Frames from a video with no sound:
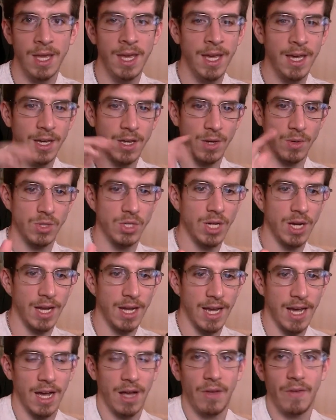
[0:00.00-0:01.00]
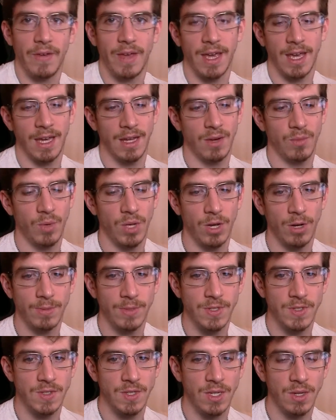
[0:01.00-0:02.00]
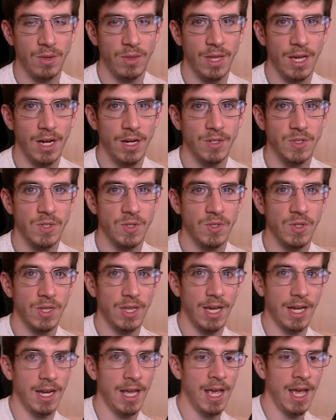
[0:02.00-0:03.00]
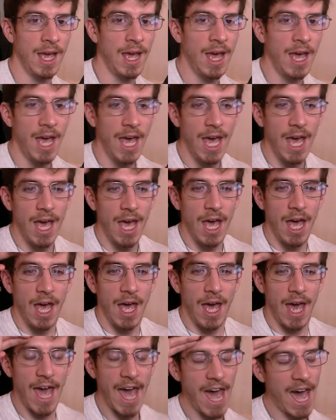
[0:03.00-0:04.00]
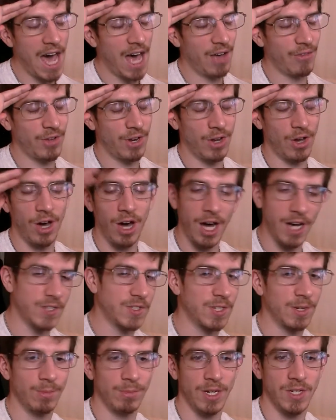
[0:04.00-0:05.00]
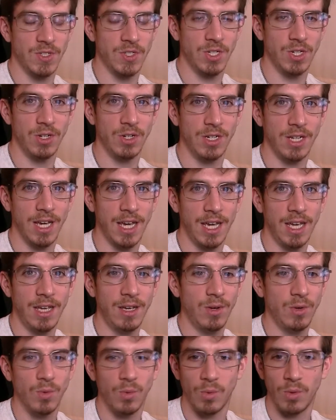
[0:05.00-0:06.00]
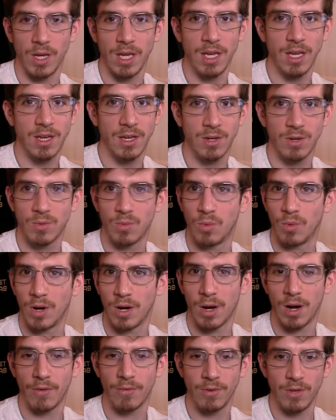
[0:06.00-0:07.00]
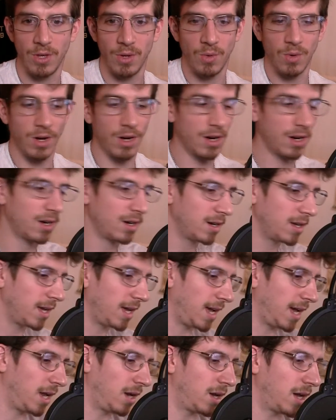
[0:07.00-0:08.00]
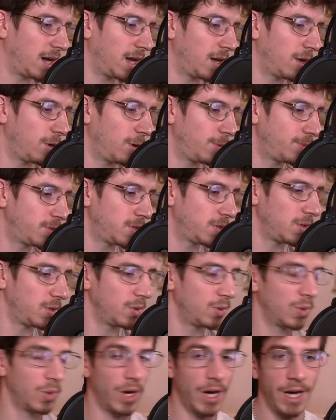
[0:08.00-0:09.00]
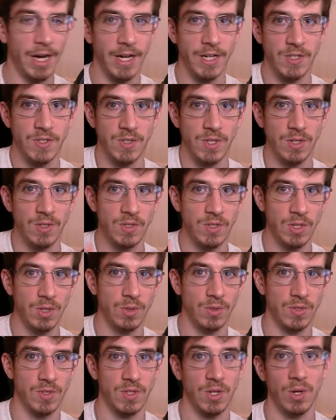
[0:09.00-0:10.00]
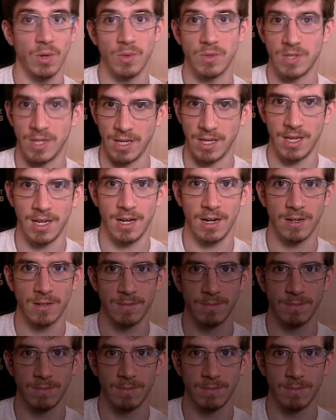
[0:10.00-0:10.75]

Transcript: Go check it out, and we hope to see you there. So until then, have an awesome rest of your day, week, wherever you are, and I hope to see you soon. So take care.